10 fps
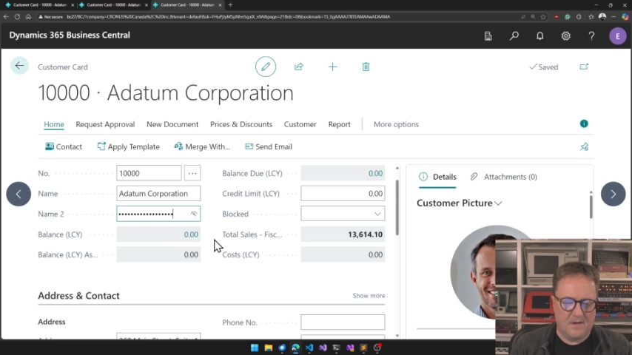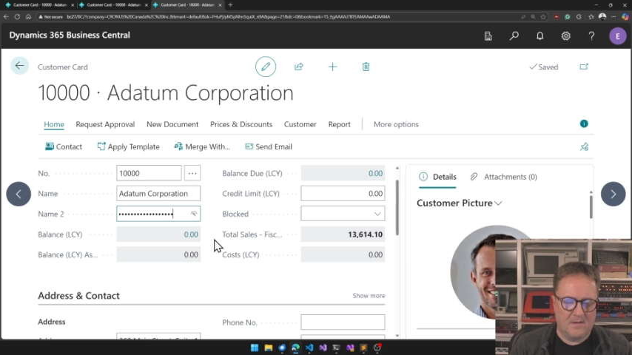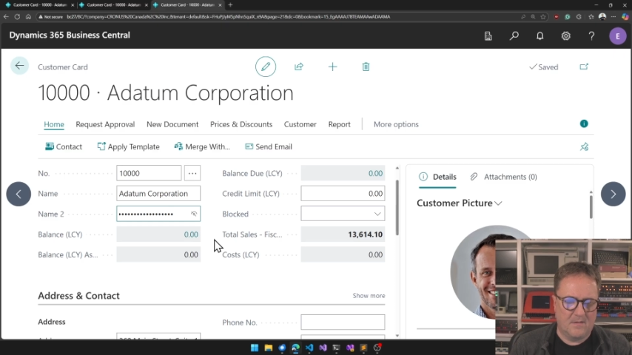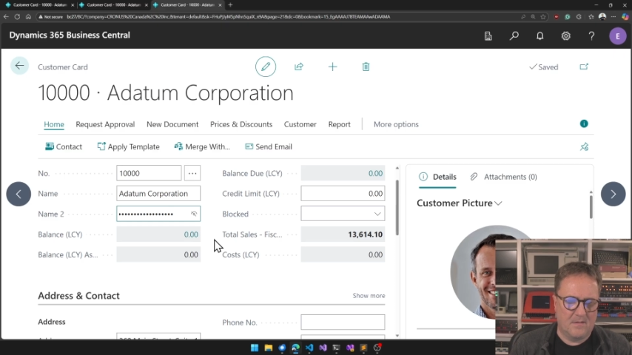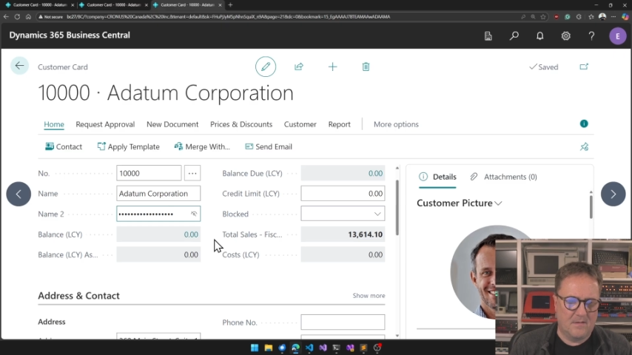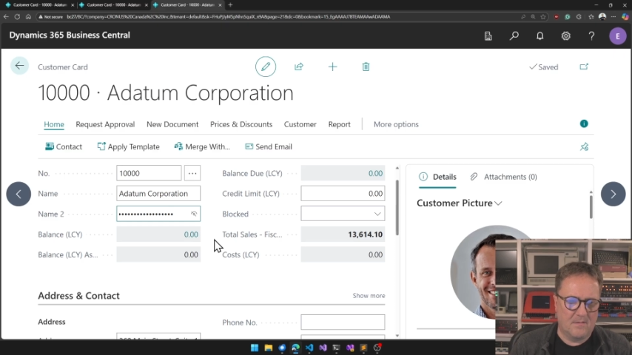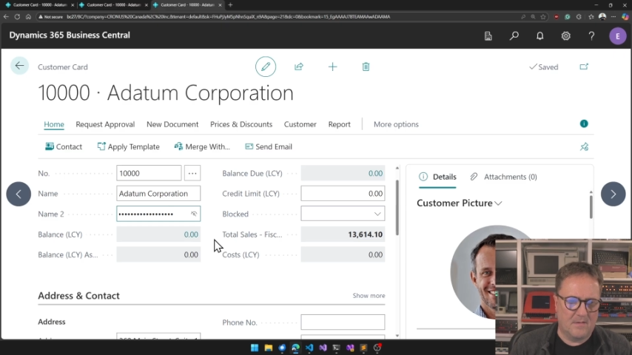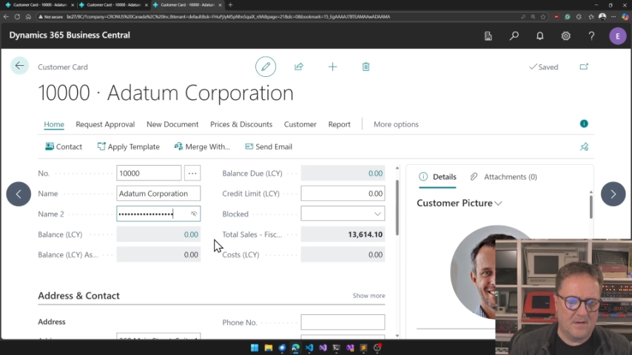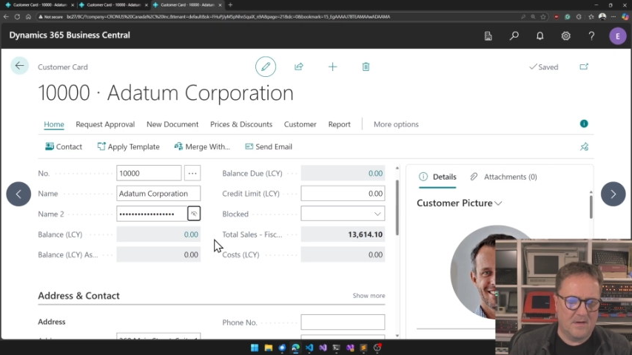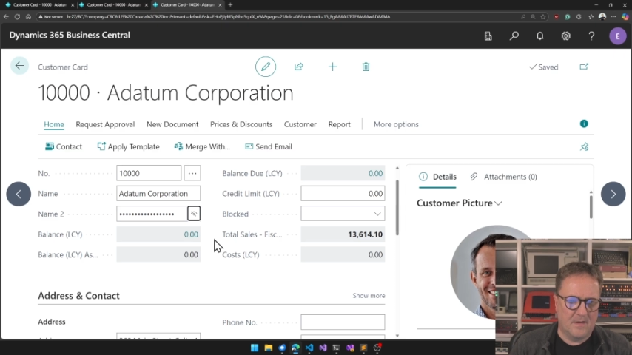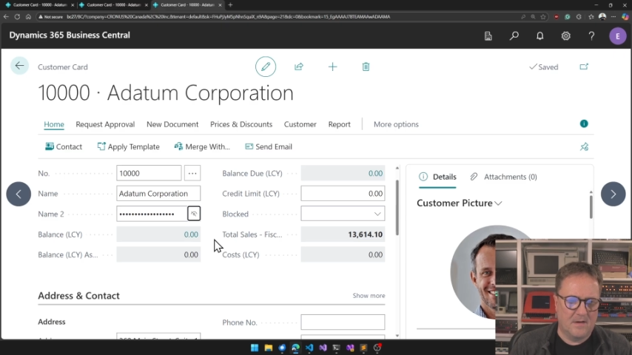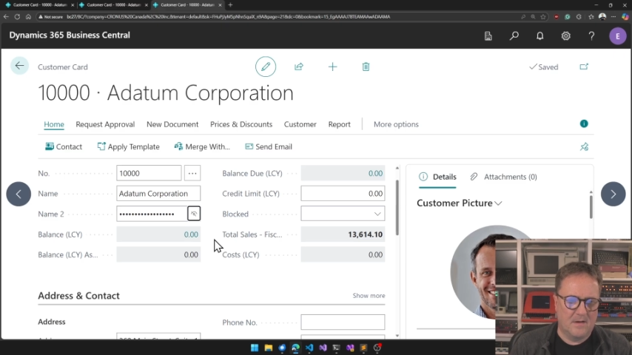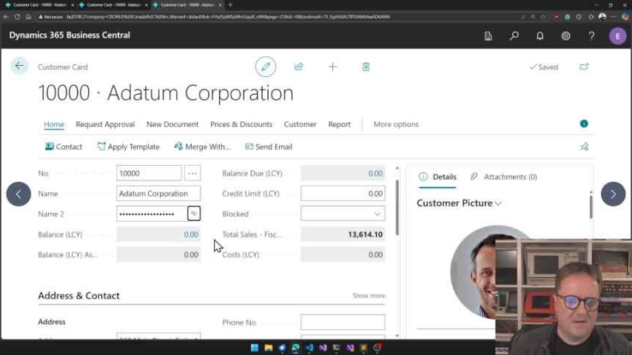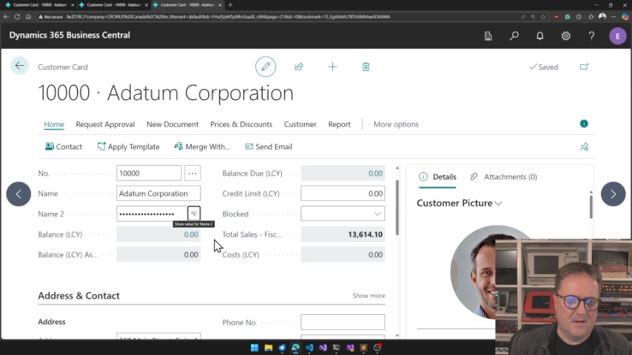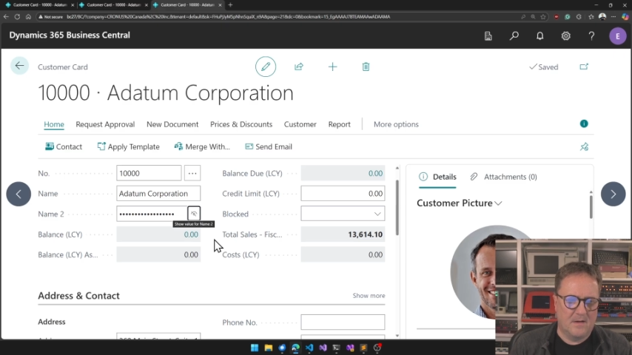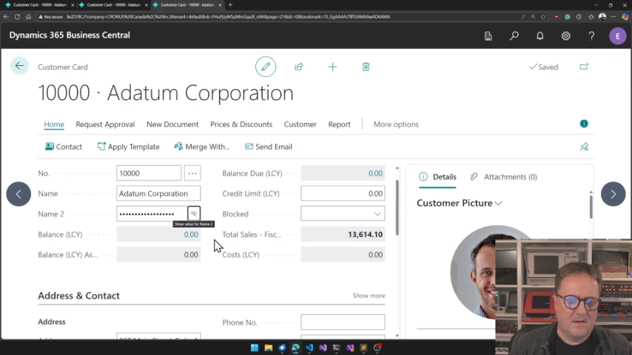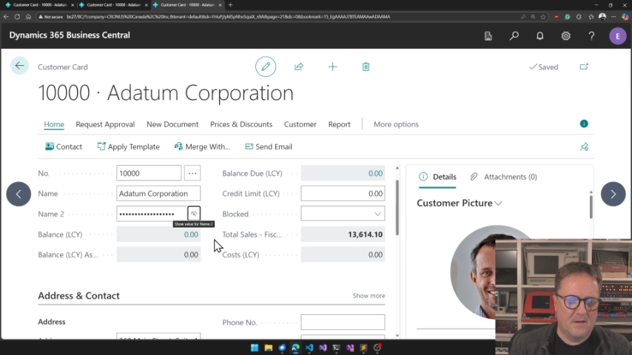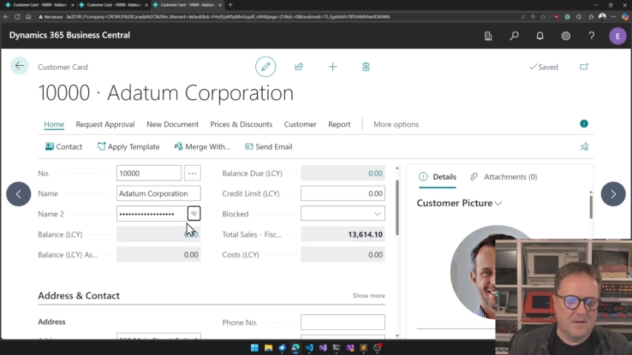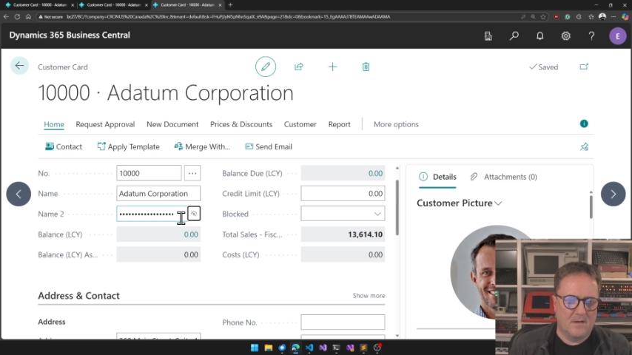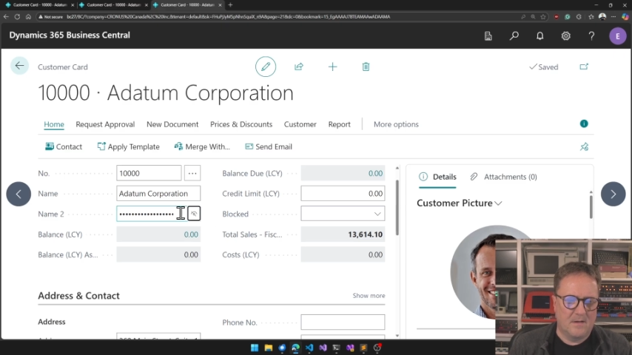
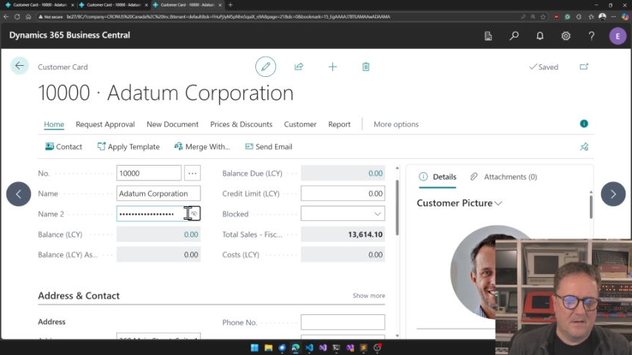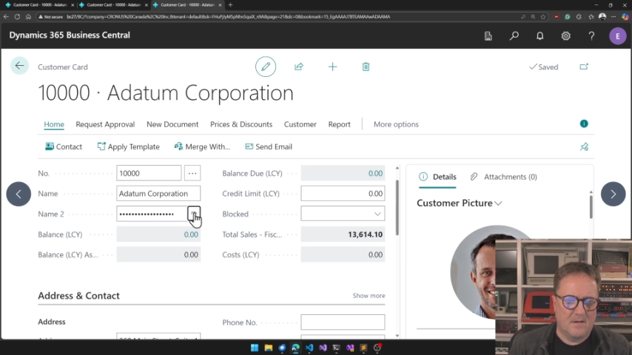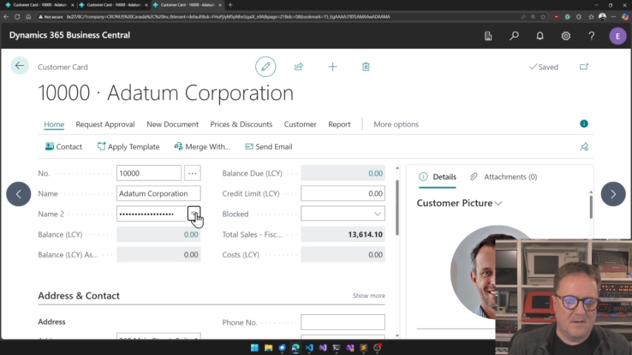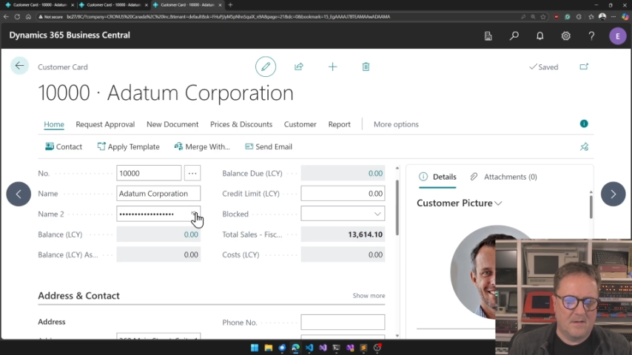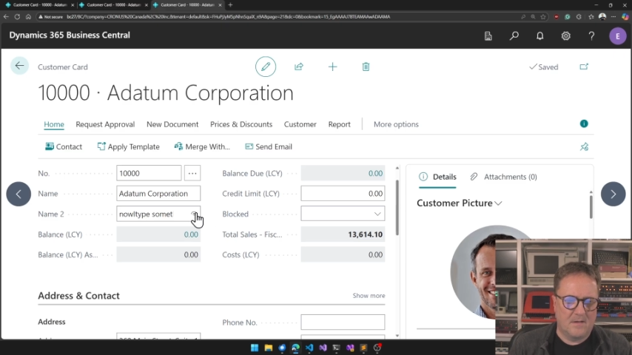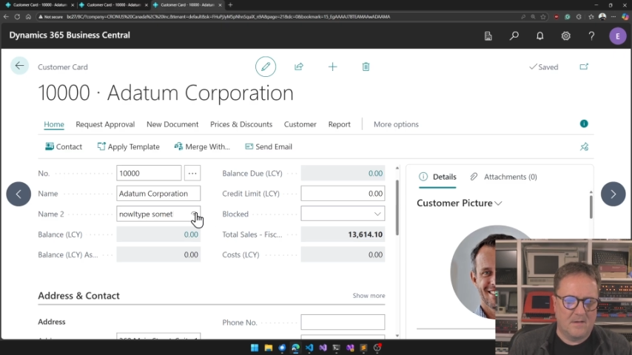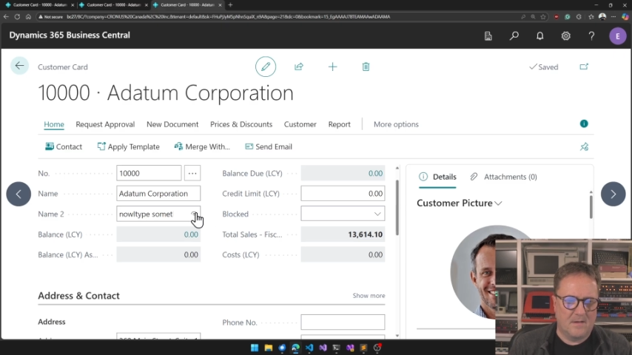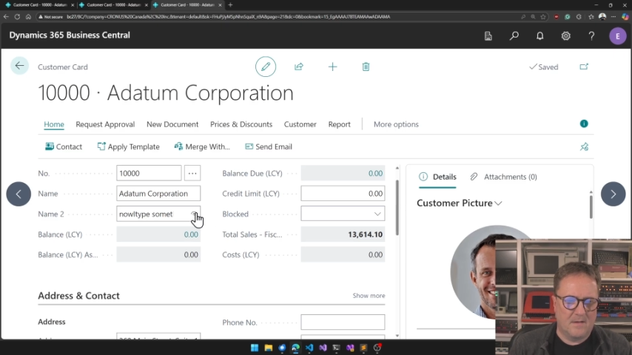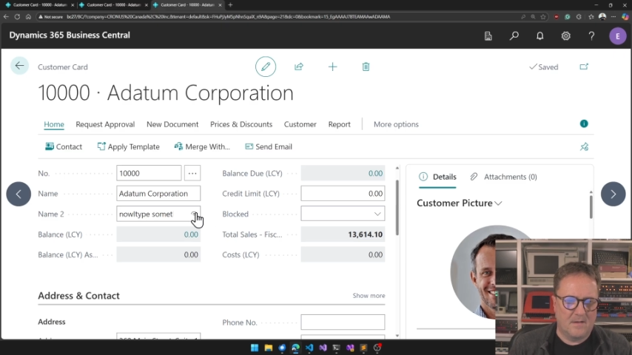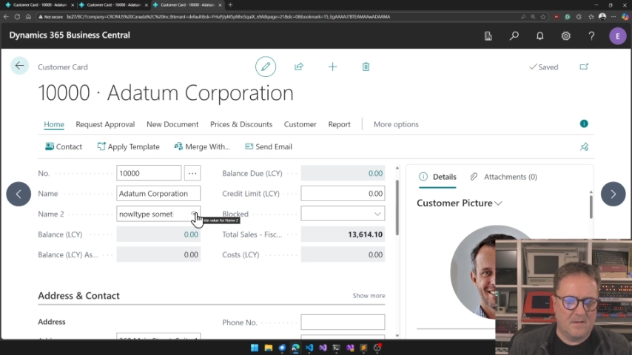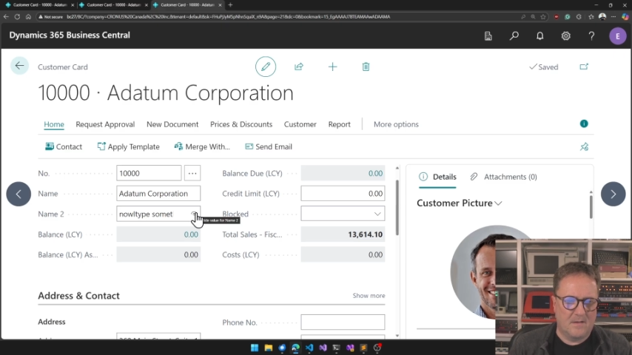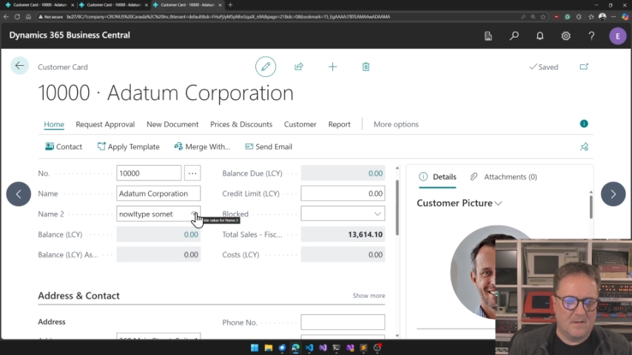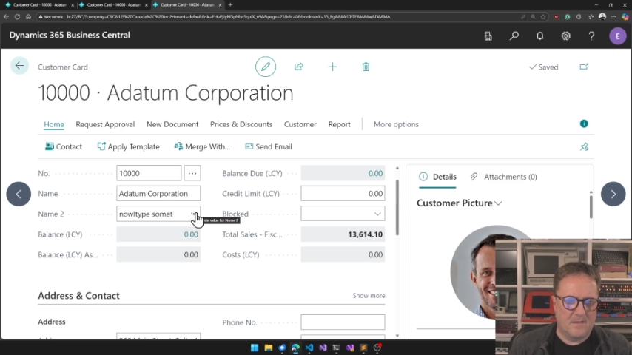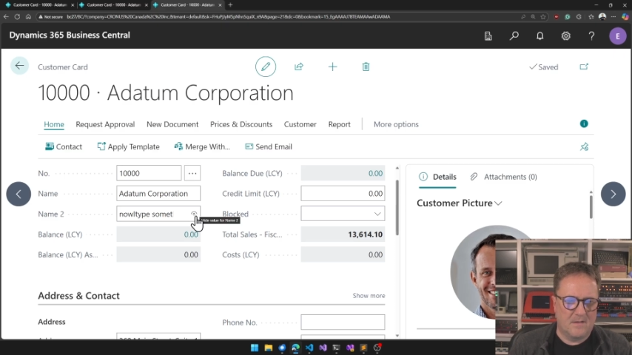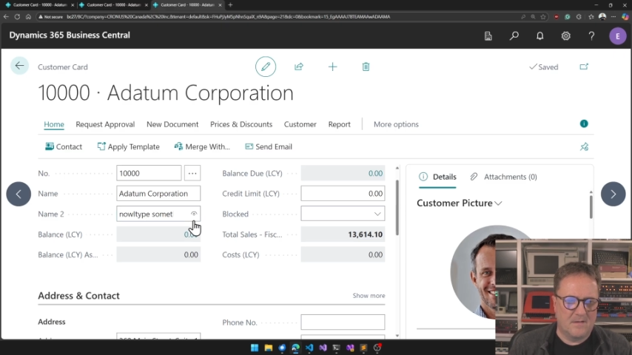[no speech]